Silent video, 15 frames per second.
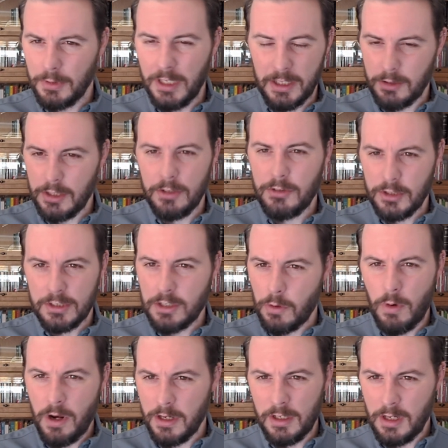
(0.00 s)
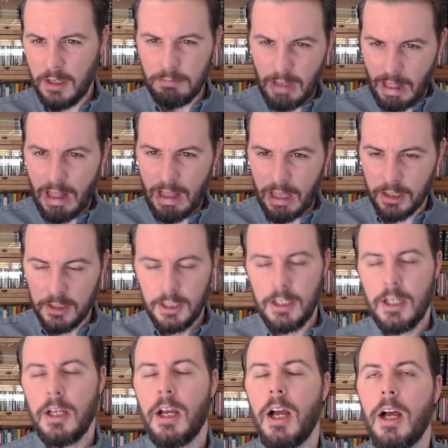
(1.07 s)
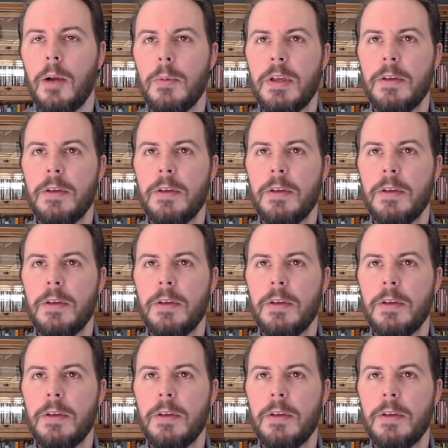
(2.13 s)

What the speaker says: like you just go on and on, blah.